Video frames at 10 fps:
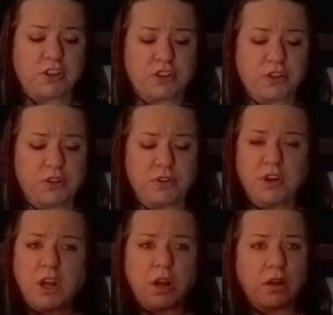
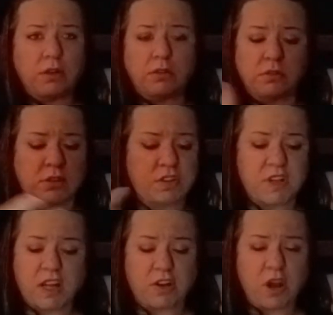true.
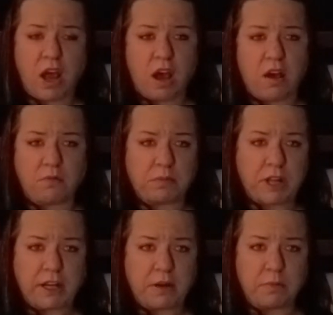Looks like you have
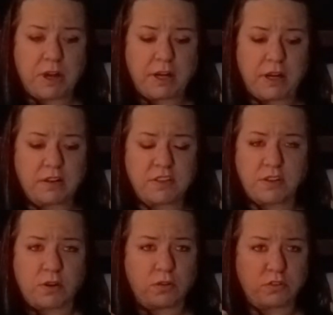plenty of money.
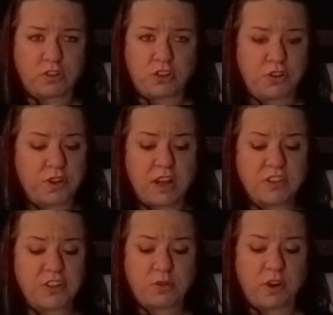So
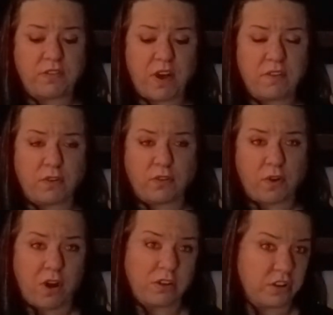2025
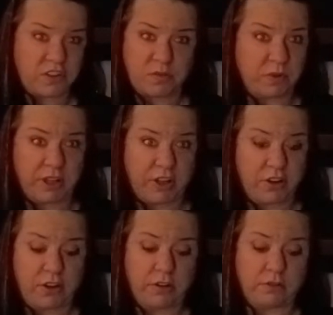overall looks really
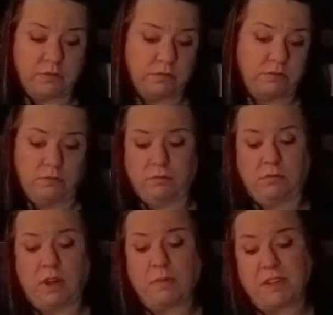good.
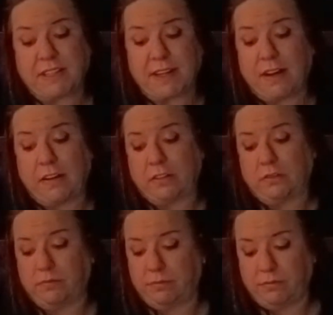I'm just saying.
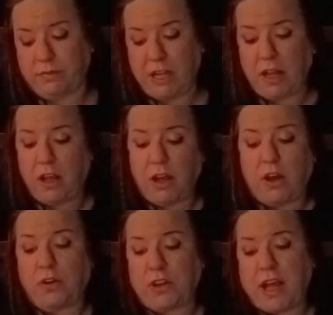
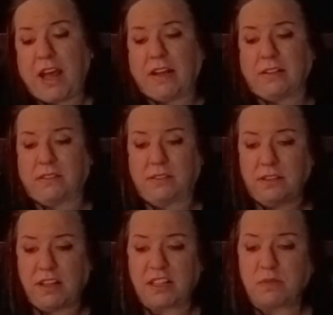Okay,
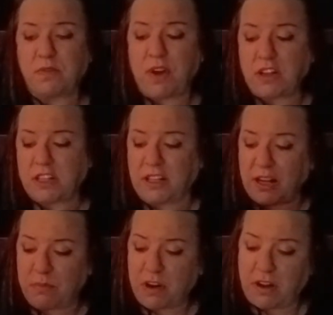let's move on to
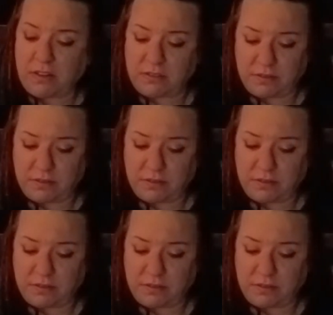Libra.